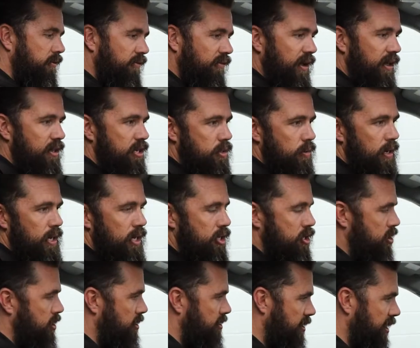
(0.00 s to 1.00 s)
flick the
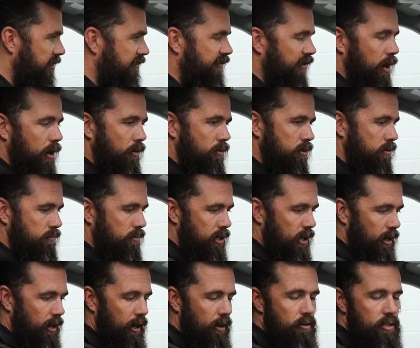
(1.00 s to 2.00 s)
switch, they fold,
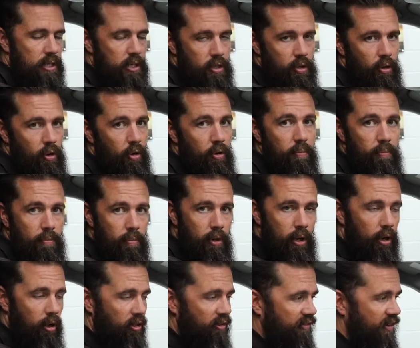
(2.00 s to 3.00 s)
you close the door,
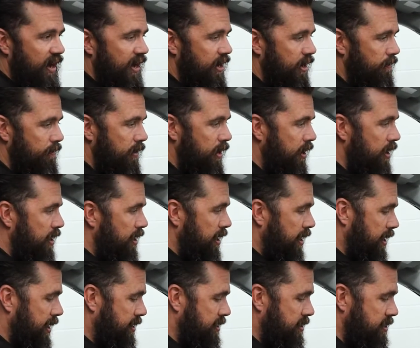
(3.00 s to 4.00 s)
lock the van up,
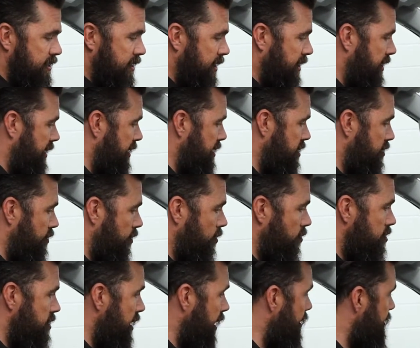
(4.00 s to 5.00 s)
and you're
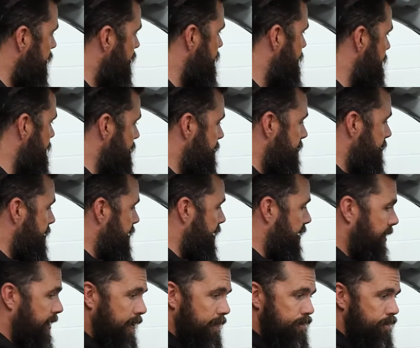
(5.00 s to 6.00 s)
all done.
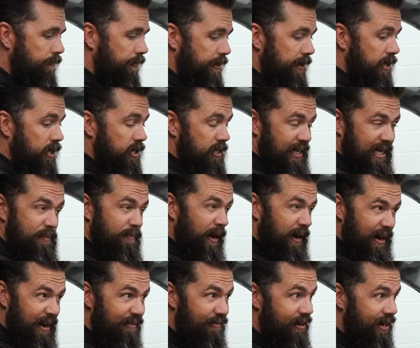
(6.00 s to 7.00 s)
So that's
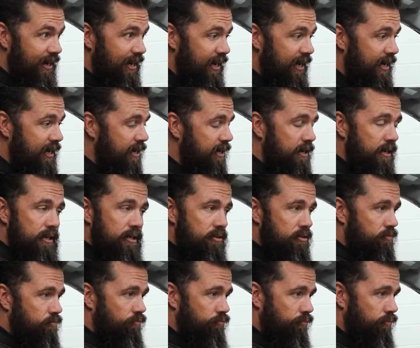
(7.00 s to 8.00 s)
about it, really.
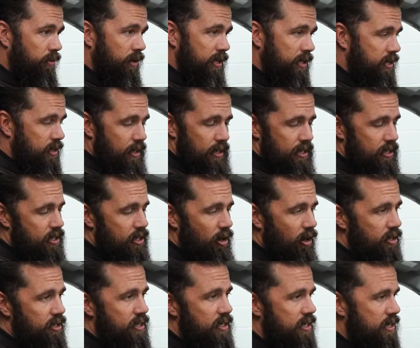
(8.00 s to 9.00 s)
It's
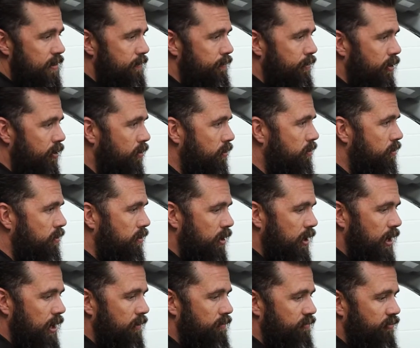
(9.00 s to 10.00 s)
nice and simple
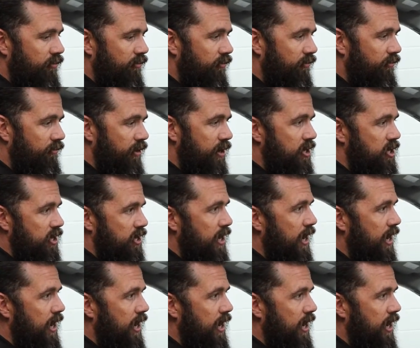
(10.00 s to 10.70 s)
feature